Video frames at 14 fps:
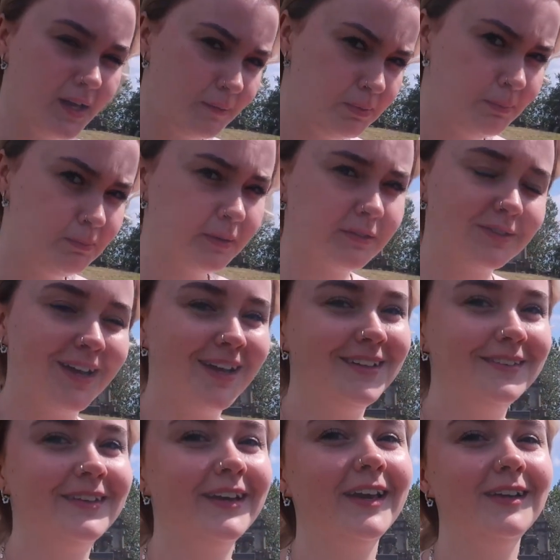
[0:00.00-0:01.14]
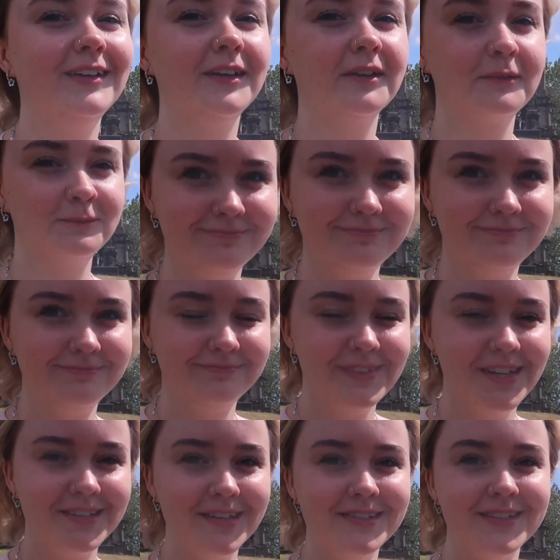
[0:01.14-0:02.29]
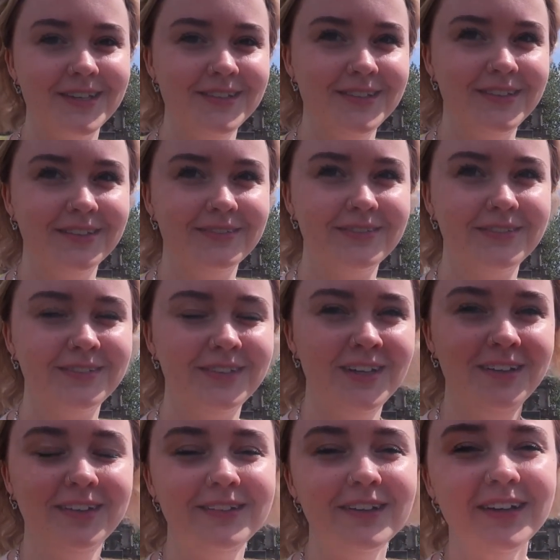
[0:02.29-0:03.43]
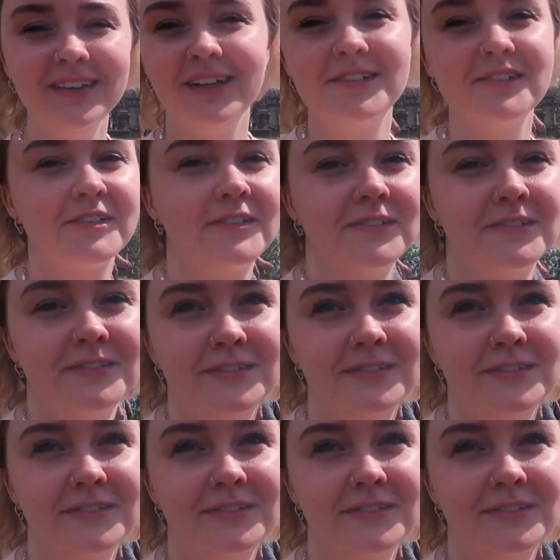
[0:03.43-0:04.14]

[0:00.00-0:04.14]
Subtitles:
People are dying to get in here. They're that sensitive. They died ages ago.